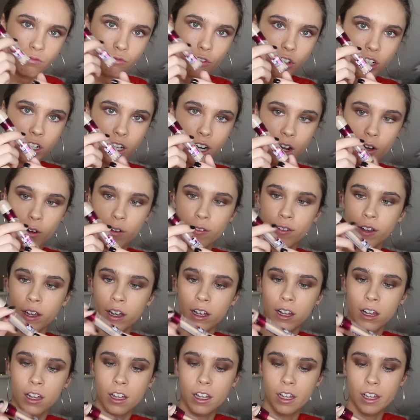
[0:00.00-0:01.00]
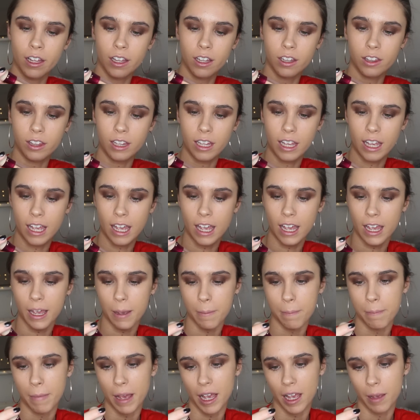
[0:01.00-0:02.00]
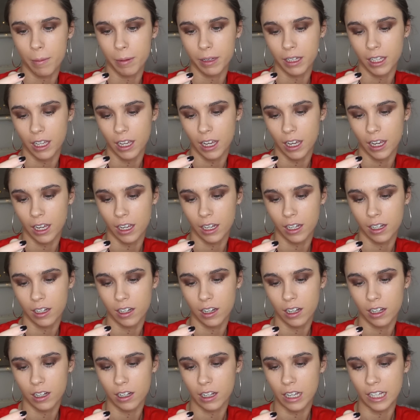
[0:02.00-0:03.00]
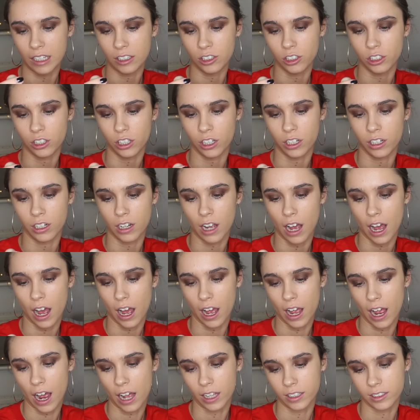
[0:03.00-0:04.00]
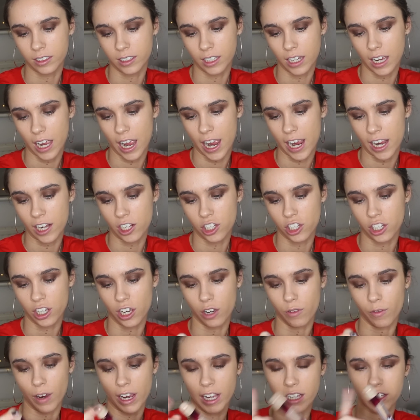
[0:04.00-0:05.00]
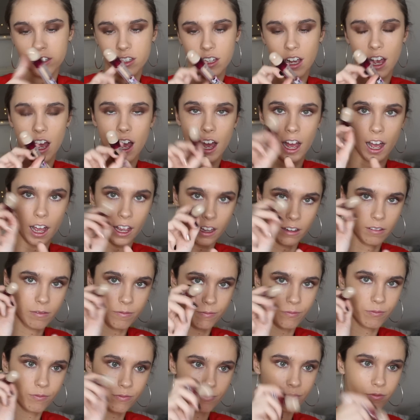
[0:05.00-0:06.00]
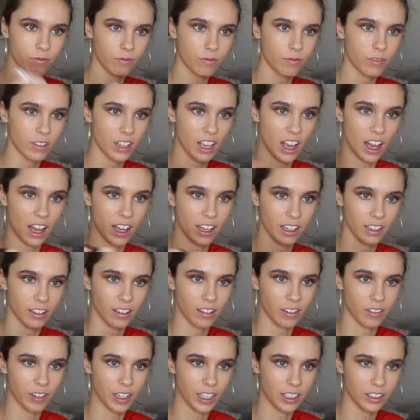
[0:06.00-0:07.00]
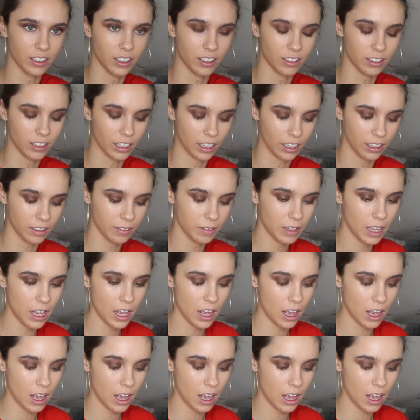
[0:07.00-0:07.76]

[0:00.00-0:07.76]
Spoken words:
running out of it, the Maybelline Instant Anti-Age the Eraser Eye Eraser thing,